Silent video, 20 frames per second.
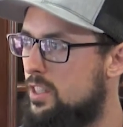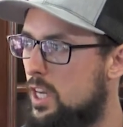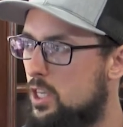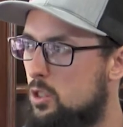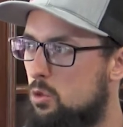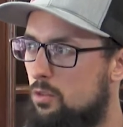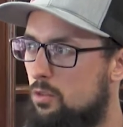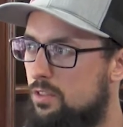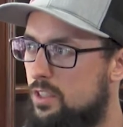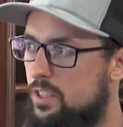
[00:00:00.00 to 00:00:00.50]

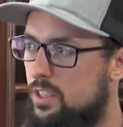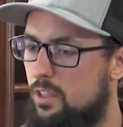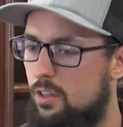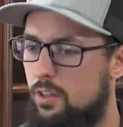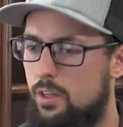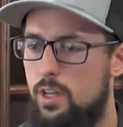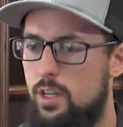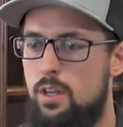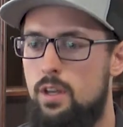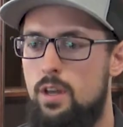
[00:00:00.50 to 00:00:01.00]
actual
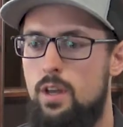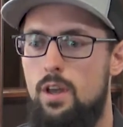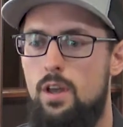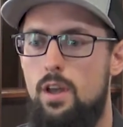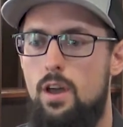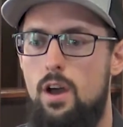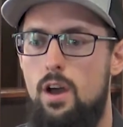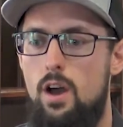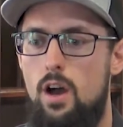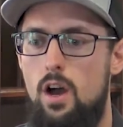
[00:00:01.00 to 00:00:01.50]
facility.
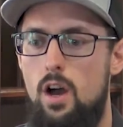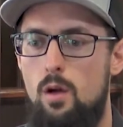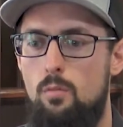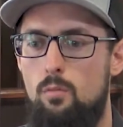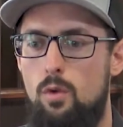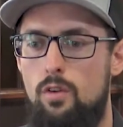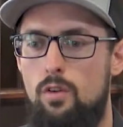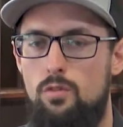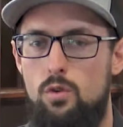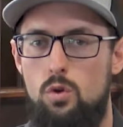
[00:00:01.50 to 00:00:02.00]

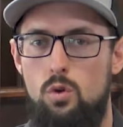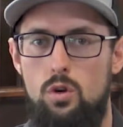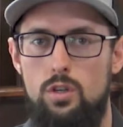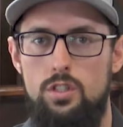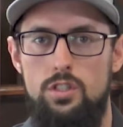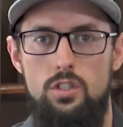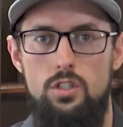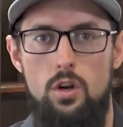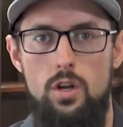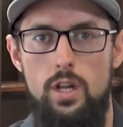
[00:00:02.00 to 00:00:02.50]
Of
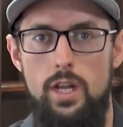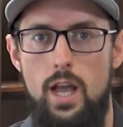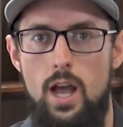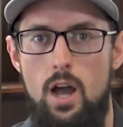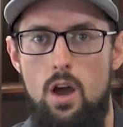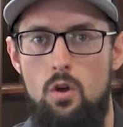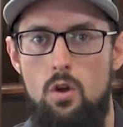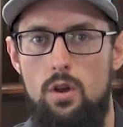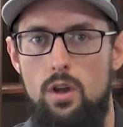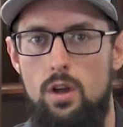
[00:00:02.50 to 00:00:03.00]
course, starting
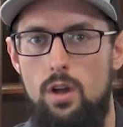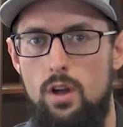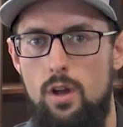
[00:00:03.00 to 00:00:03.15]
out,